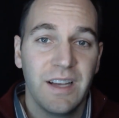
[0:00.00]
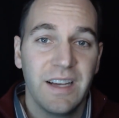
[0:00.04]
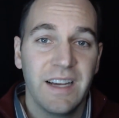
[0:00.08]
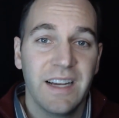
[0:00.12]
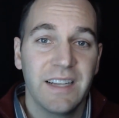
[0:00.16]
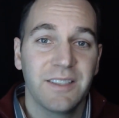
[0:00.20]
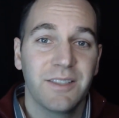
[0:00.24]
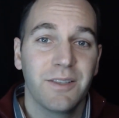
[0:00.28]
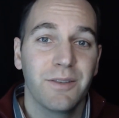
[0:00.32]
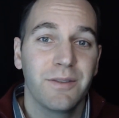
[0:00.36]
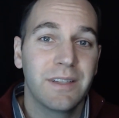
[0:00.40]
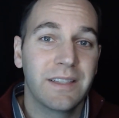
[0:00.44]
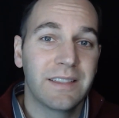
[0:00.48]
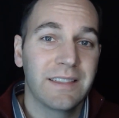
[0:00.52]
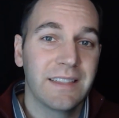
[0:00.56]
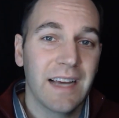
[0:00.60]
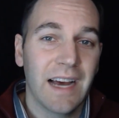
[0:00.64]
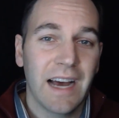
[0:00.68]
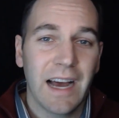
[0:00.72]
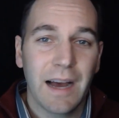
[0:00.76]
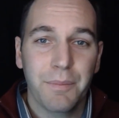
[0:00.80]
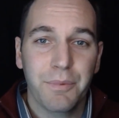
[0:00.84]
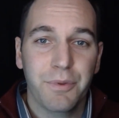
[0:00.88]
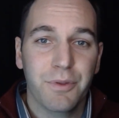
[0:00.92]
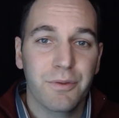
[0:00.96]
And so the
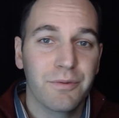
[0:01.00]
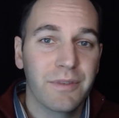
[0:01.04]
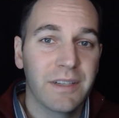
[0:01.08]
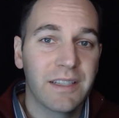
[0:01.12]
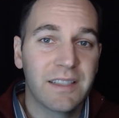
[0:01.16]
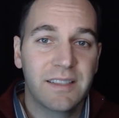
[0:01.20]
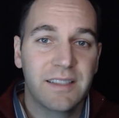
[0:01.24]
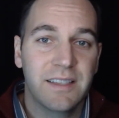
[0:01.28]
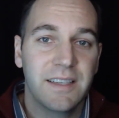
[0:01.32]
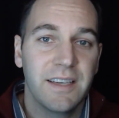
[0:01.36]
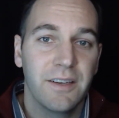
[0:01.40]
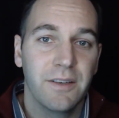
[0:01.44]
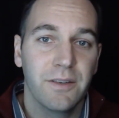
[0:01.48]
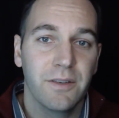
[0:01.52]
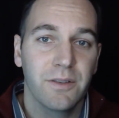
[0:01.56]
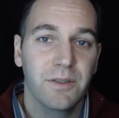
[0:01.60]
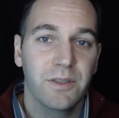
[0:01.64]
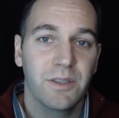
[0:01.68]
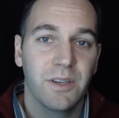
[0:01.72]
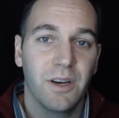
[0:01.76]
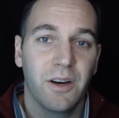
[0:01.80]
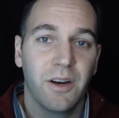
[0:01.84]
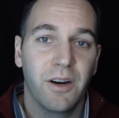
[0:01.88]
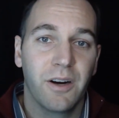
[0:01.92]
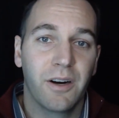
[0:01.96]
top 3
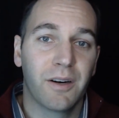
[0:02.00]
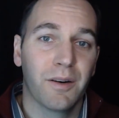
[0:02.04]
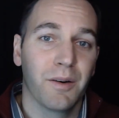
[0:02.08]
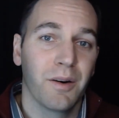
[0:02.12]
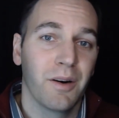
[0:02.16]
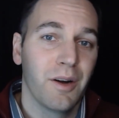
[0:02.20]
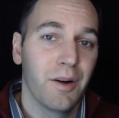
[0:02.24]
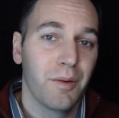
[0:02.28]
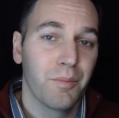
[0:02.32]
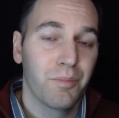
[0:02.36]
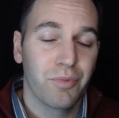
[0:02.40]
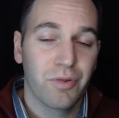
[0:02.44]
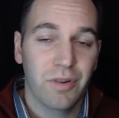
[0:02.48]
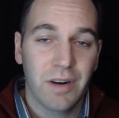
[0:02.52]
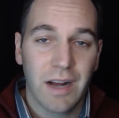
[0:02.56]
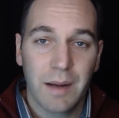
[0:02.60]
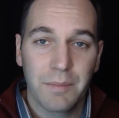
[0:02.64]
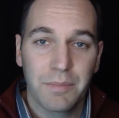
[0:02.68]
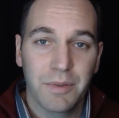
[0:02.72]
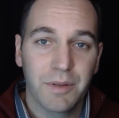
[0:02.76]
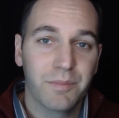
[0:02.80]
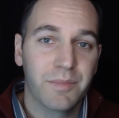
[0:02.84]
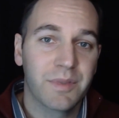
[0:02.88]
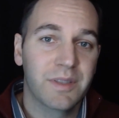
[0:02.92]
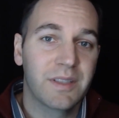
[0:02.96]
skills are
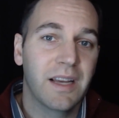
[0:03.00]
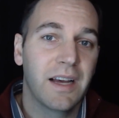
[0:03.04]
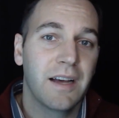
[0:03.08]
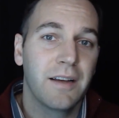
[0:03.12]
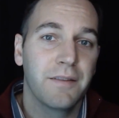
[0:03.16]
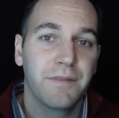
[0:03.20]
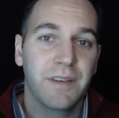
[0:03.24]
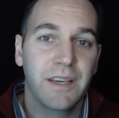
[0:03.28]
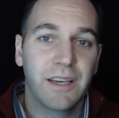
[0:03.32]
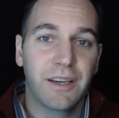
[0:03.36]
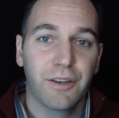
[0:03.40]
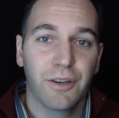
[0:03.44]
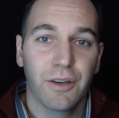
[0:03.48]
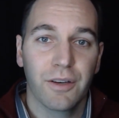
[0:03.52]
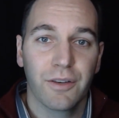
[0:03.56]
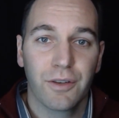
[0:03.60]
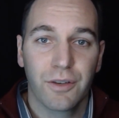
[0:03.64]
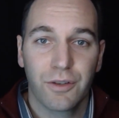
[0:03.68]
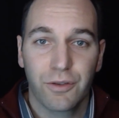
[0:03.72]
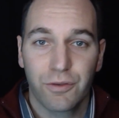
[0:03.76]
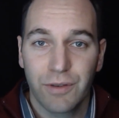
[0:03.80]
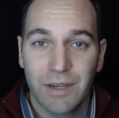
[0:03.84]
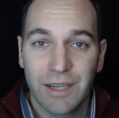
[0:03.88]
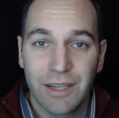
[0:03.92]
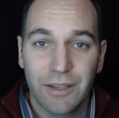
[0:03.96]
problem solving,
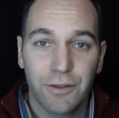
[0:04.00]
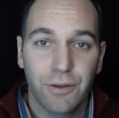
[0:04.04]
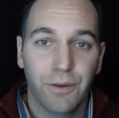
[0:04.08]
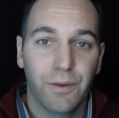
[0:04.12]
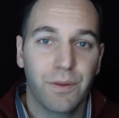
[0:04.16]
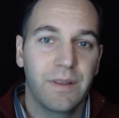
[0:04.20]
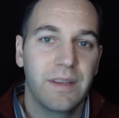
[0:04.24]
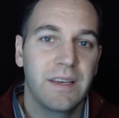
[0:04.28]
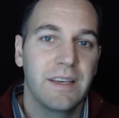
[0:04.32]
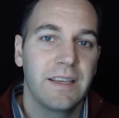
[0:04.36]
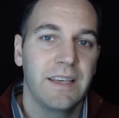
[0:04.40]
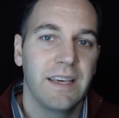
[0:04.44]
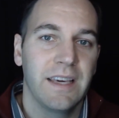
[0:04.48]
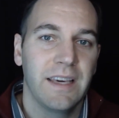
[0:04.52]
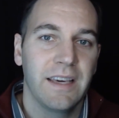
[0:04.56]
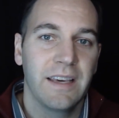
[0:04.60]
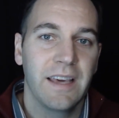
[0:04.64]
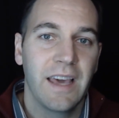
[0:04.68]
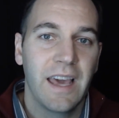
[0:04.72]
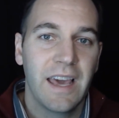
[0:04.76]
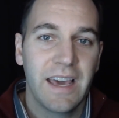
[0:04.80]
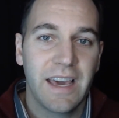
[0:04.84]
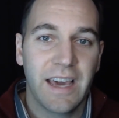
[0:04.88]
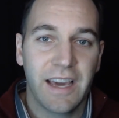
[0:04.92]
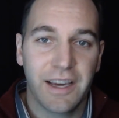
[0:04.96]
critical thinking,
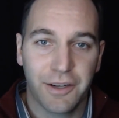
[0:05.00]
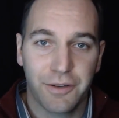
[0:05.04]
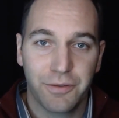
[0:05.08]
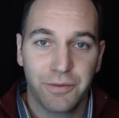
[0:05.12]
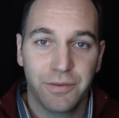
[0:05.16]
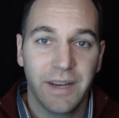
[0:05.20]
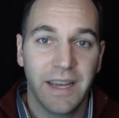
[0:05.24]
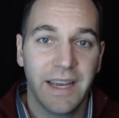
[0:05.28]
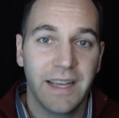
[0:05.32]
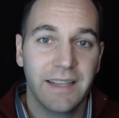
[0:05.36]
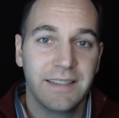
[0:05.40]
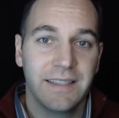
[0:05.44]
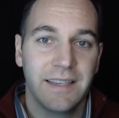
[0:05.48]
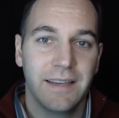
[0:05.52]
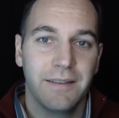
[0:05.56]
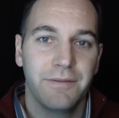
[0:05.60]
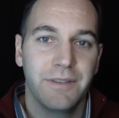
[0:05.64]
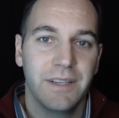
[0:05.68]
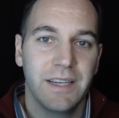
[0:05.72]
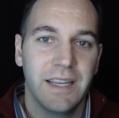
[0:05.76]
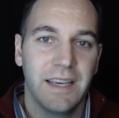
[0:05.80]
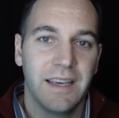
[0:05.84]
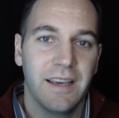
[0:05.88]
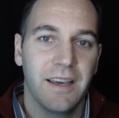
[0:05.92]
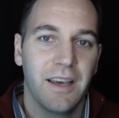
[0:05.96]
and
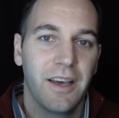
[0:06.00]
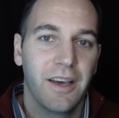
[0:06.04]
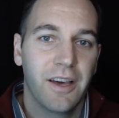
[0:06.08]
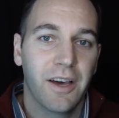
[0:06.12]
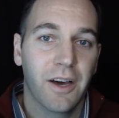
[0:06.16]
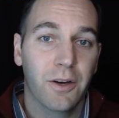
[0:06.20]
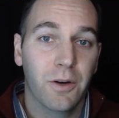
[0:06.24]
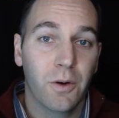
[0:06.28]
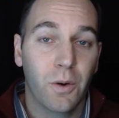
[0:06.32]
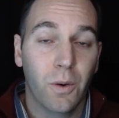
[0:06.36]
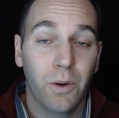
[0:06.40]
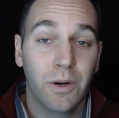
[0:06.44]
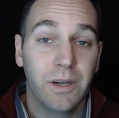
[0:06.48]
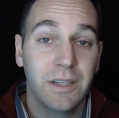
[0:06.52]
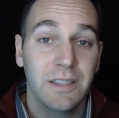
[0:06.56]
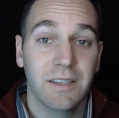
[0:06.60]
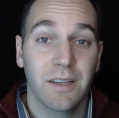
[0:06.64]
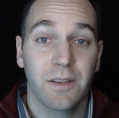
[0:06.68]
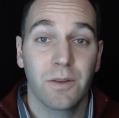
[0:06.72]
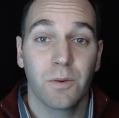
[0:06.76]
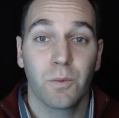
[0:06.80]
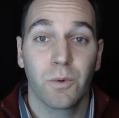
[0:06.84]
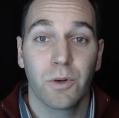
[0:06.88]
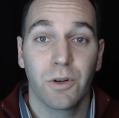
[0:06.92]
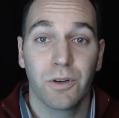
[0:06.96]
creativity, according to
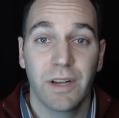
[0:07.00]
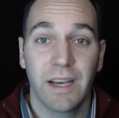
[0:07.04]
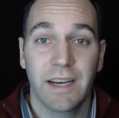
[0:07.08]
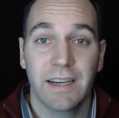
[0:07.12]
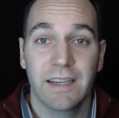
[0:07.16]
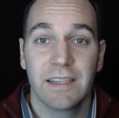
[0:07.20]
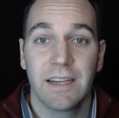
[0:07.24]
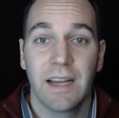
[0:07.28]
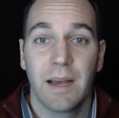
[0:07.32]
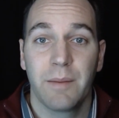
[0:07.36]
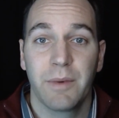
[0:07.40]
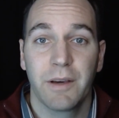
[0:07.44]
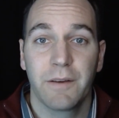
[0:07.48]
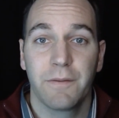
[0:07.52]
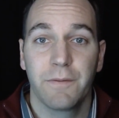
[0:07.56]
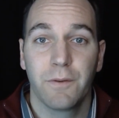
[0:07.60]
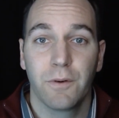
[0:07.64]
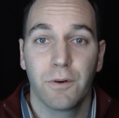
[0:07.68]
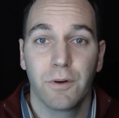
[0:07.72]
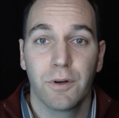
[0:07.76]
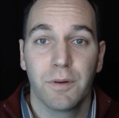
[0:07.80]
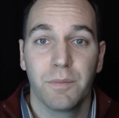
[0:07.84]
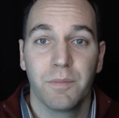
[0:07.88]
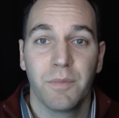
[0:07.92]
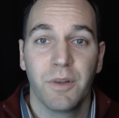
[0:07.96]
the World Economic
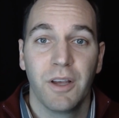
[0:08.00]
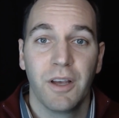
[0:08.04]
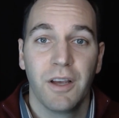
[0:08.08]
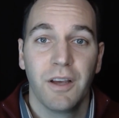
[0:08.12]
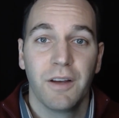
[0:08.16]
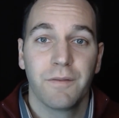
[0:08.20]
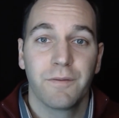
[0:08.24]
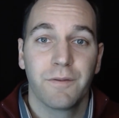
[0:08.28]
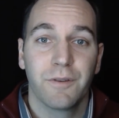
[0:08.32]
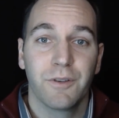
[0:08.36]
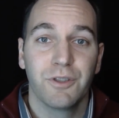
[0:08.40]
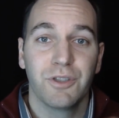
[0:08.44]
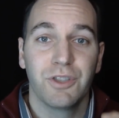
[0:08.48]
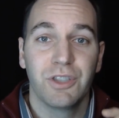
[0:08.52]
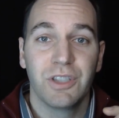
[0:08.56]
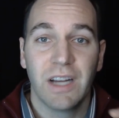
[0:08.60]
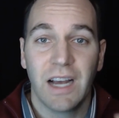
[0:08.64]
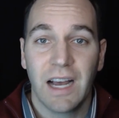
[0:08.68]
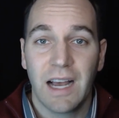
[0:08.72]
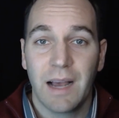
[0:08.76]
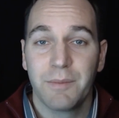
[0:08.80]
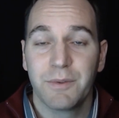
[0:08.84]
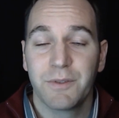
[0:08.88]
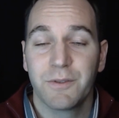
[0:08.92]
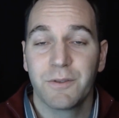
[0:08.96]
Forum, for
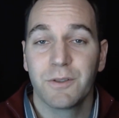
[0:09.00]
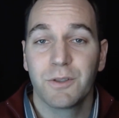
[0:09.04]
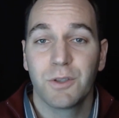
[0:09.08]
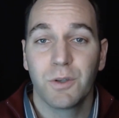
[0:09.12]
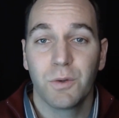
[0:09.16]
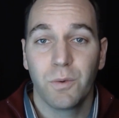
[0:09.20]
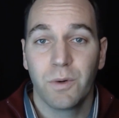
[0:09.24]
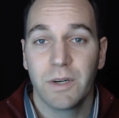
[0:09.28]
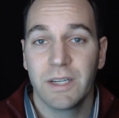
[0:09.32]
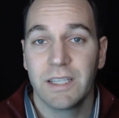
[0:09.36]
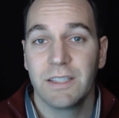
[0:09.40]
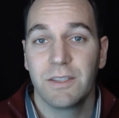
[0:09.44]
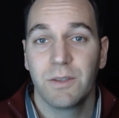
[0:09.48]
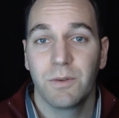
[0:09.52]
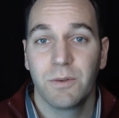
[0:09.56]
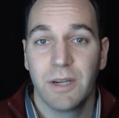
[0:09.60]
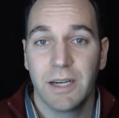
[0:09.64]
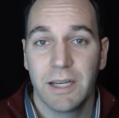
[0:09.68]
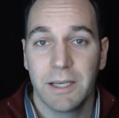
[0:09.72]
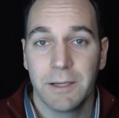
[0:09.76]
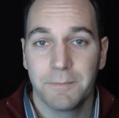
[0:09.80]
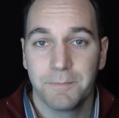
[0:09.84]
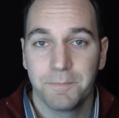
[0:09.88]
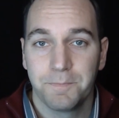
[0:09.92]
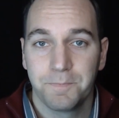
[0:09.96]
jobs for
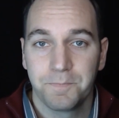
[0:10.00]
2020.